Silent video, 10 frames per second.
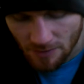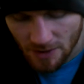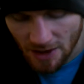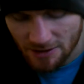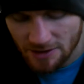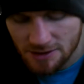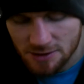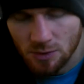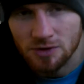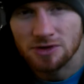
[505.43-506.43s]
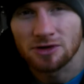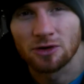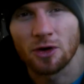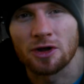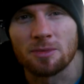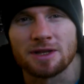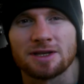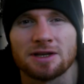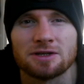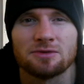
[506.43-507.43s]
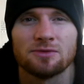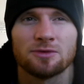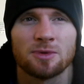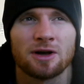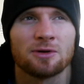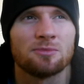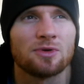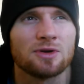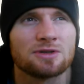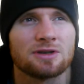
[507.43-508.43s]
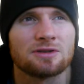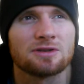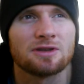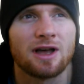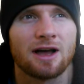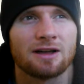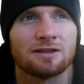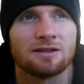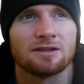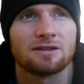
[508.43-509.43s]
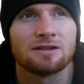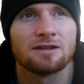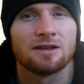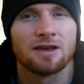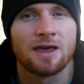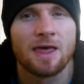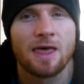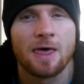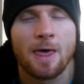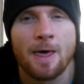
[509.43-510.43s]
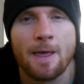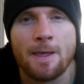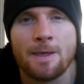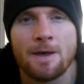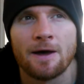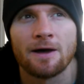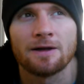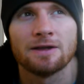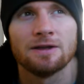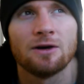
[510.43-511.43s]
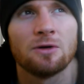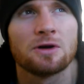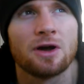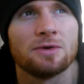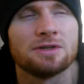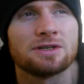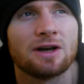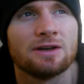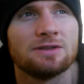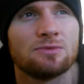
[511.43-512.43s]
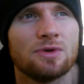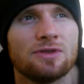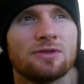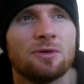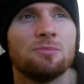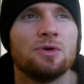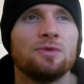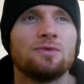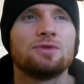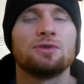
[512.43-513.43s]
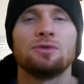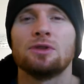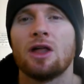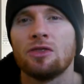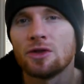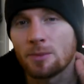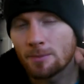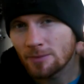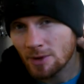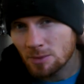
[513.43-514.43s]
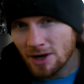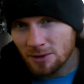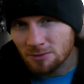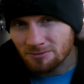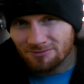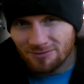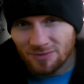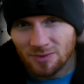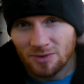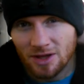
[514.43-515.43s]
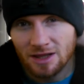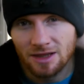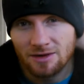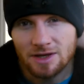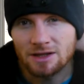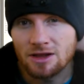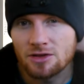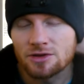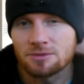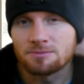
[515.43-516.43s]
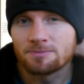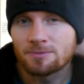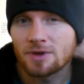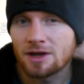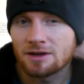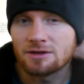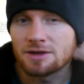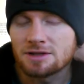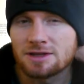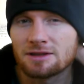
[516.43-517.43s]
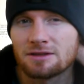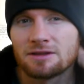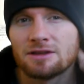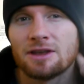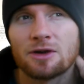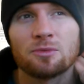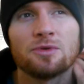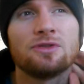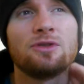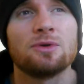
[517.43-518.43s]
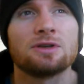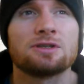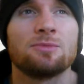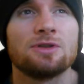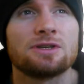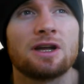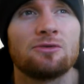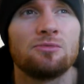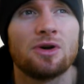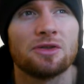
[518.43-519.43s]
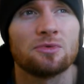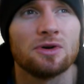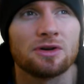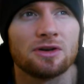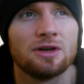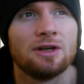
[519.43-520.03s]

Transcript: I think this is more just a documentation for my own process, and yeah, it all coincides with a move to London. I'm now living in London, and I'm looking to get on with doing some of this kind of breath work,